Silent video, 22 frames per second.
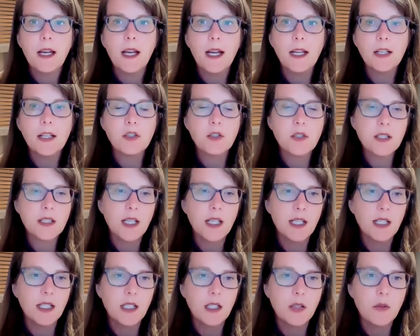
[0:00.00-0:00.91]

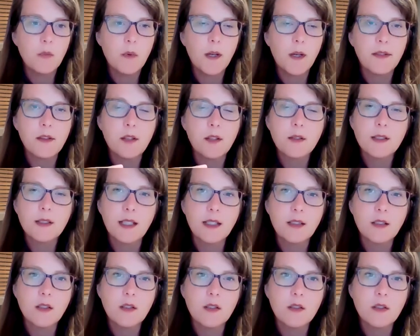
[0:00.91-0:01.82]
understanding what those
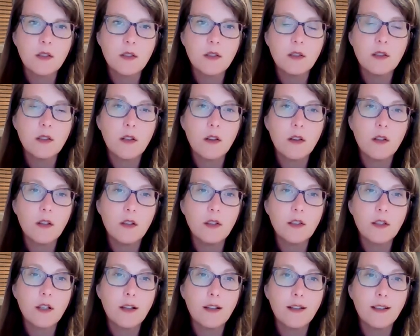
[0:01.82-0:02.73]
lessons
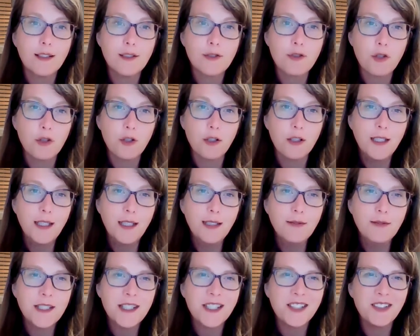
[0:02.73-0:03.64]
learned are internally
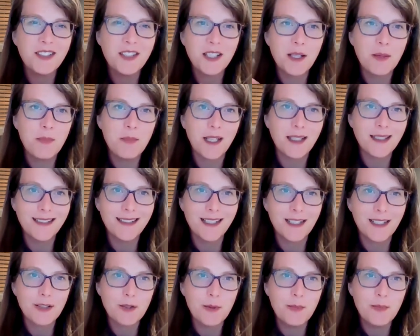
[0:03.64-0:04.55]
so you can make the
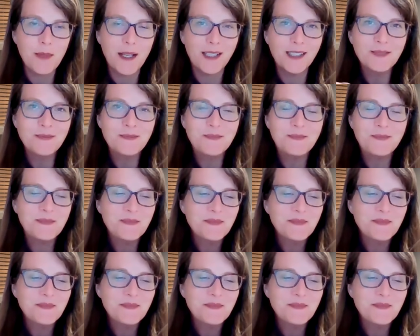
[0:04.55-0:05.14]
next one better.